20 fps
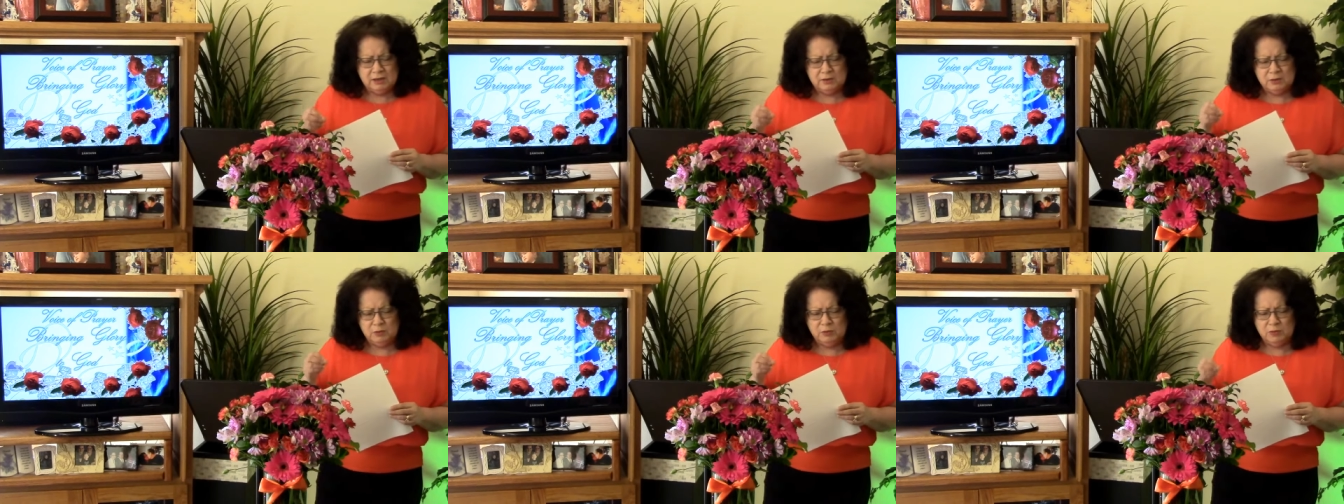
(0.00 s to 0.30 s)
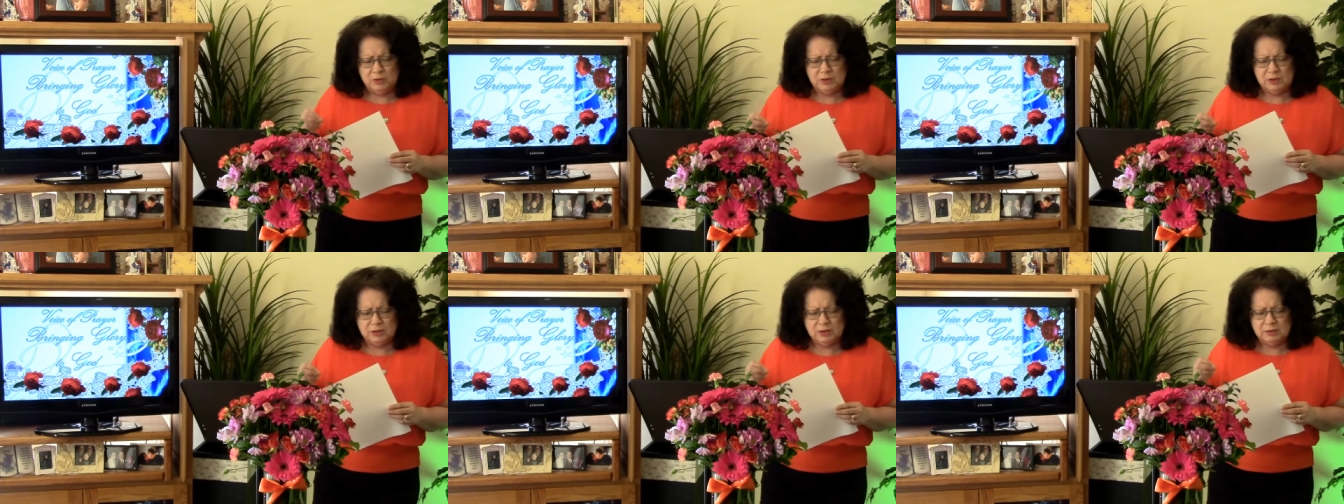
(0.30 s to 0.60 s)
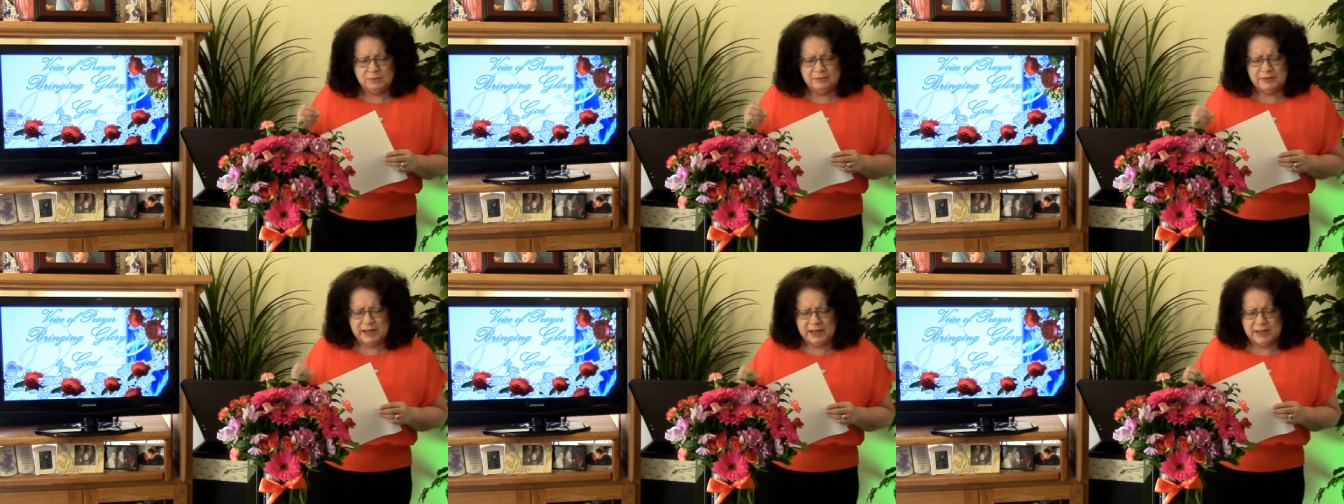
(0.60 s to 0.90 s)
the word
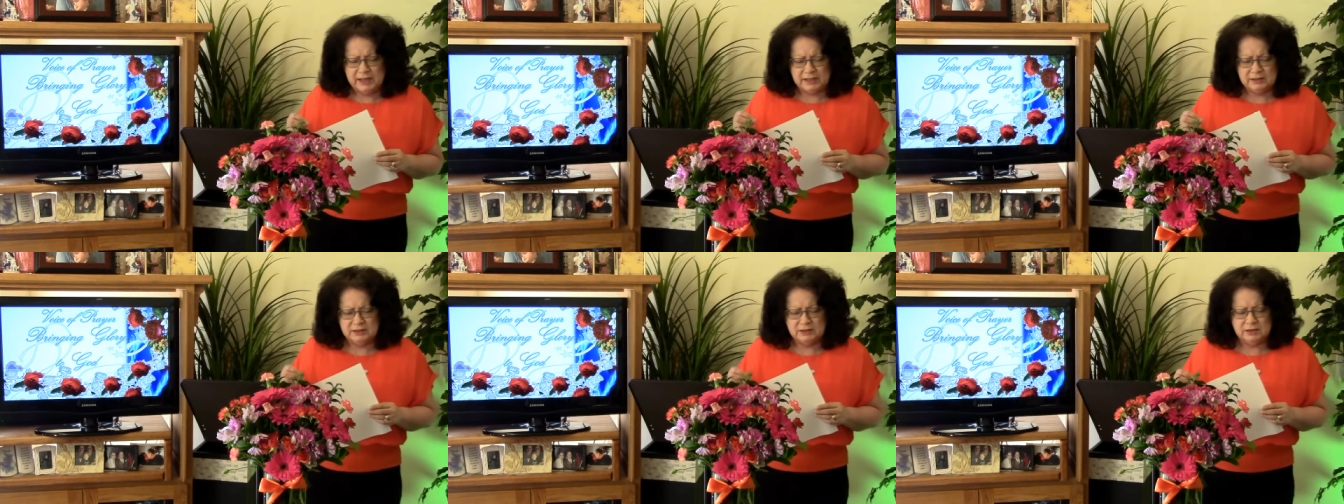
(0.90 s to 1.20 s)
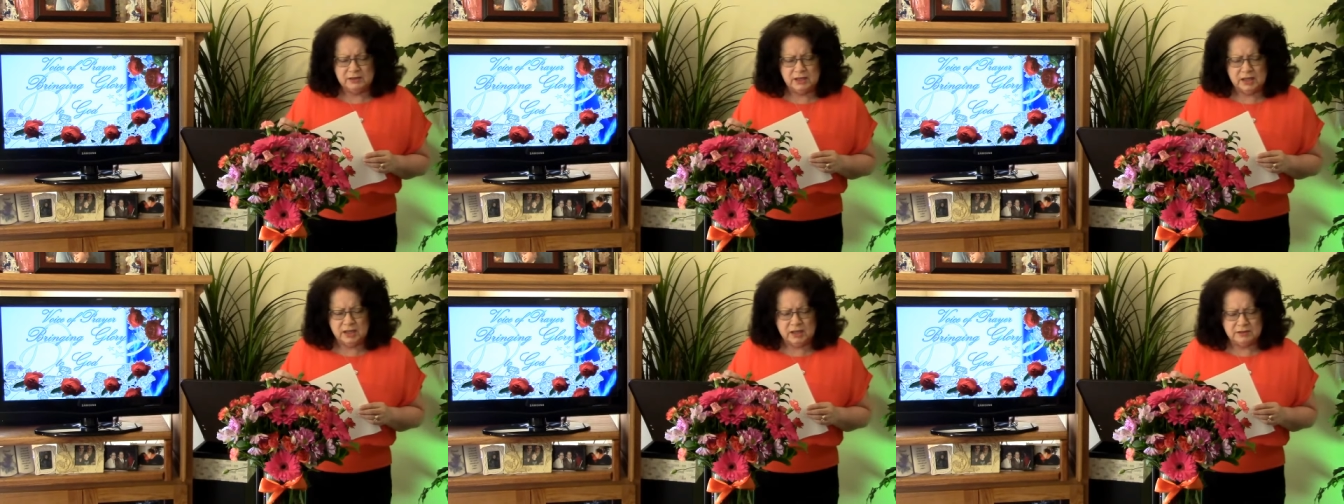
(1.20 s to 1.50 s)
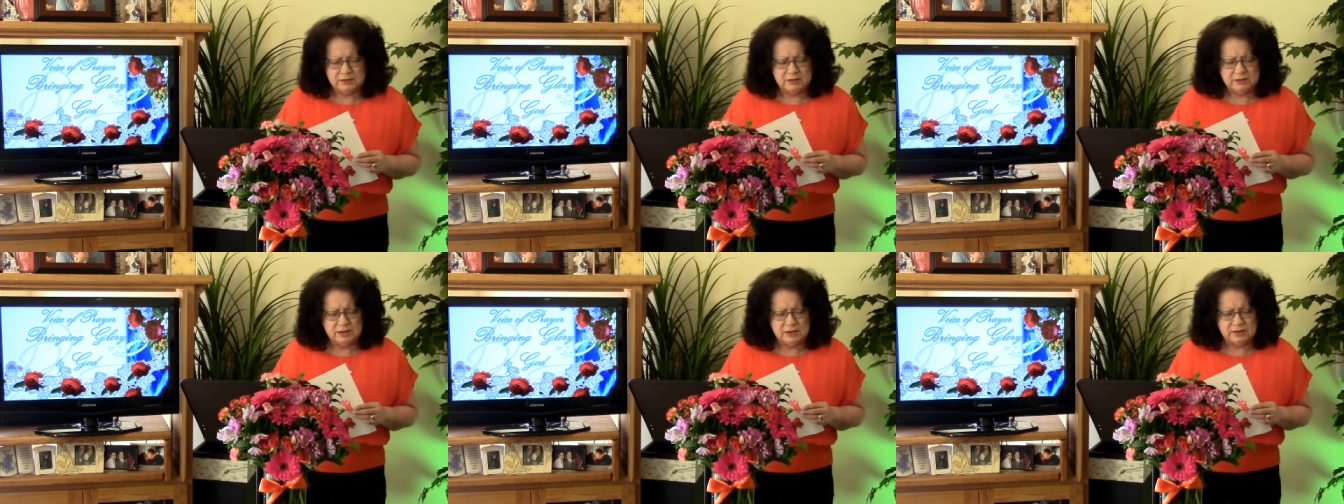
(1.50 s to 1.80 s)
abides in
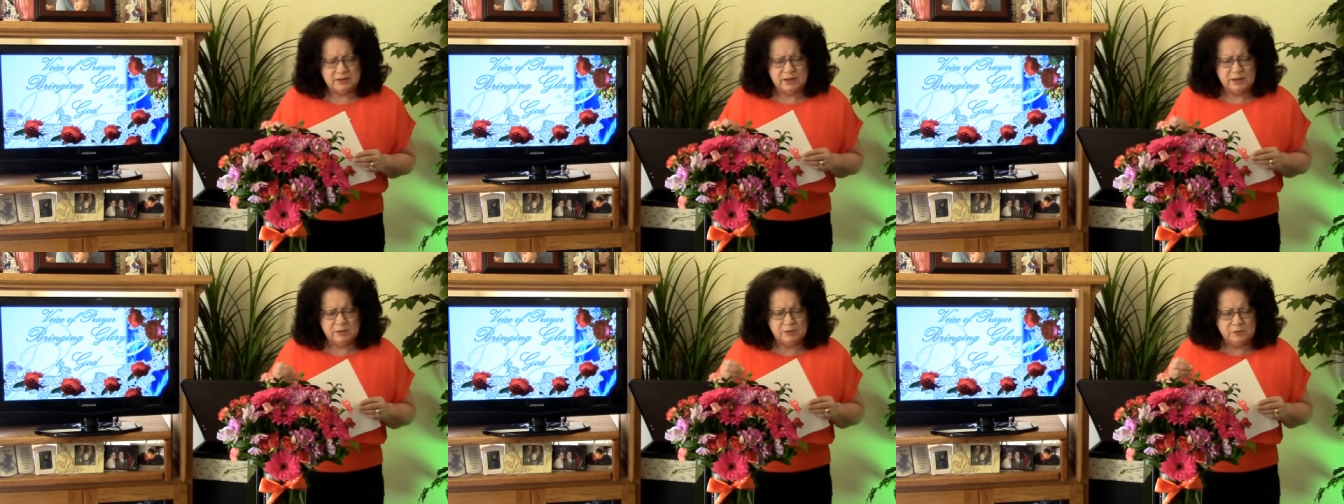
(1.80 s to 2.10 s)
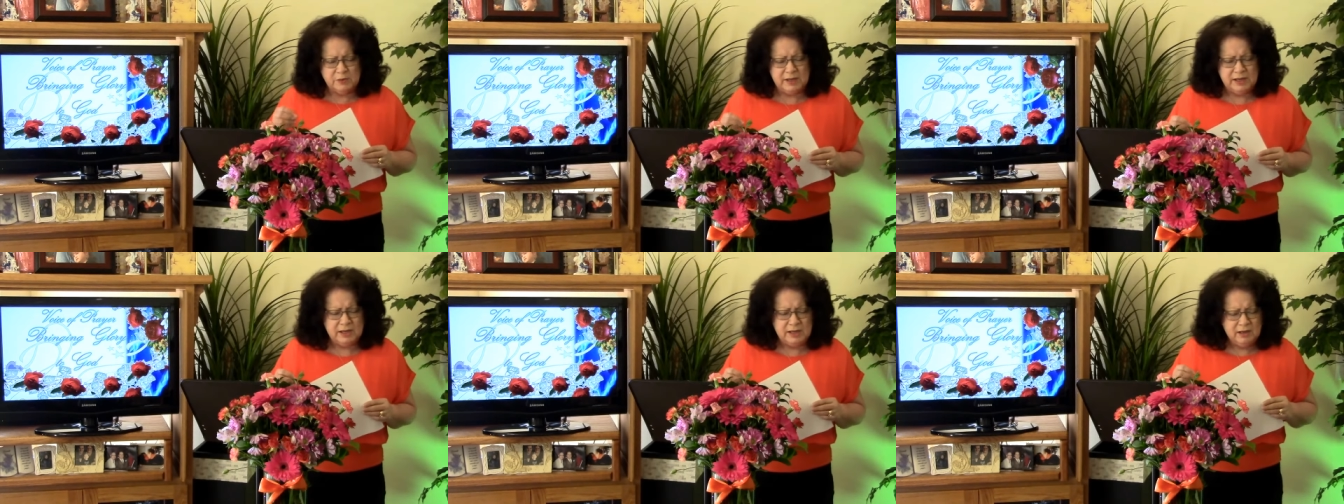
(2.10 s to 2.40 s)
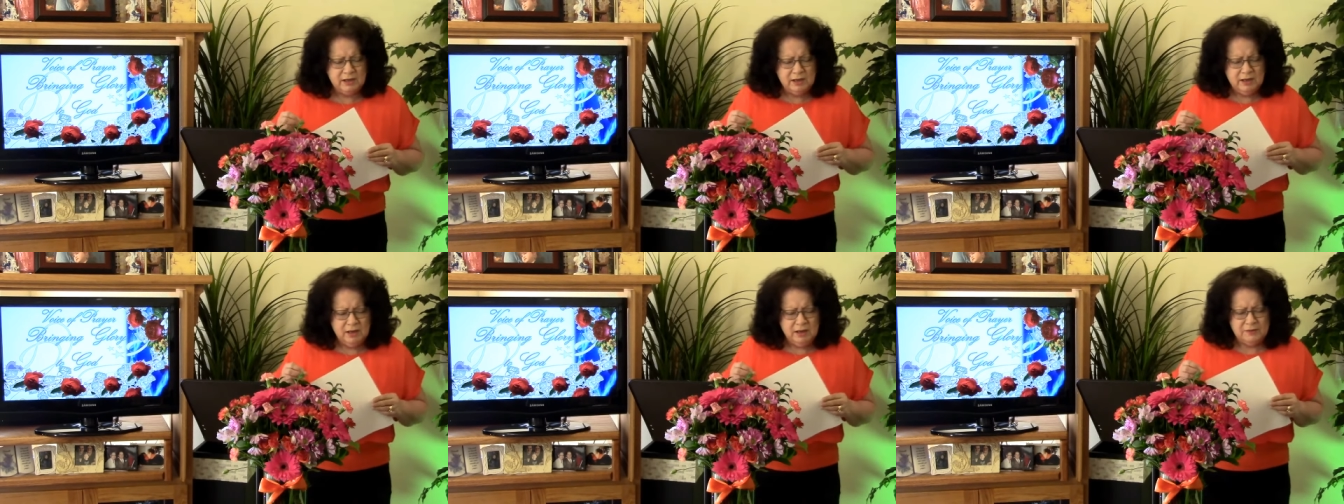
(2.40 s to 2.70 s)
us and that
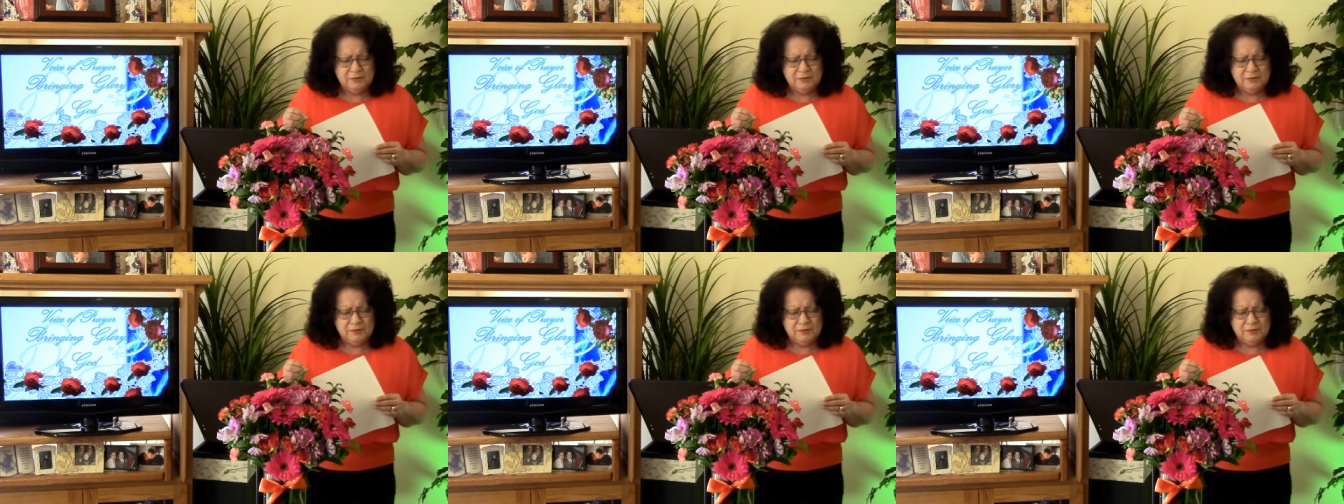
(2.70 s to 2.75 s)
we,